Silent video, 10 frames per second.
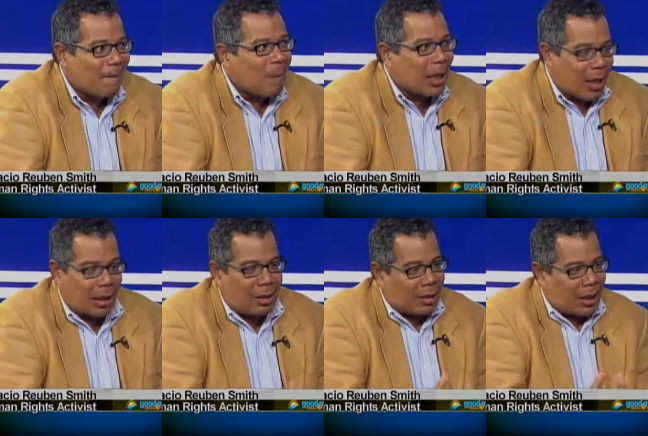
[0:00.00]

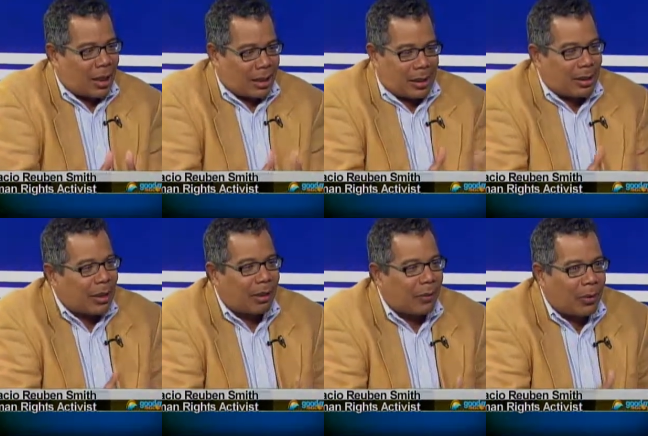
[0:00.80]
And I can
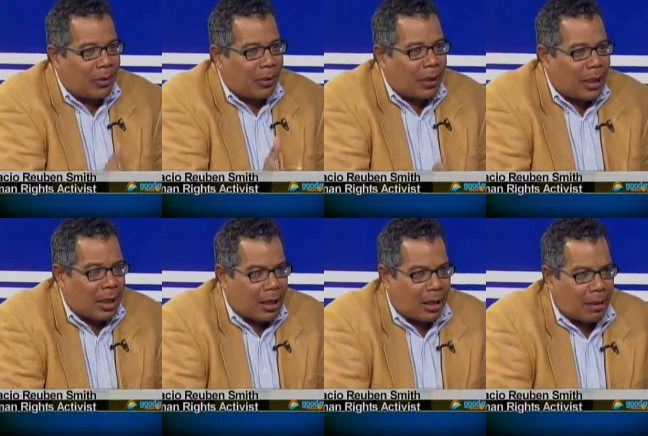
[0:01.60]
give you
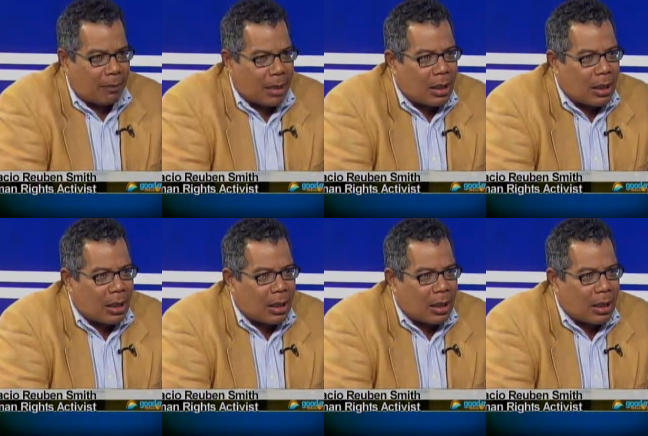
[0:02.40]
the,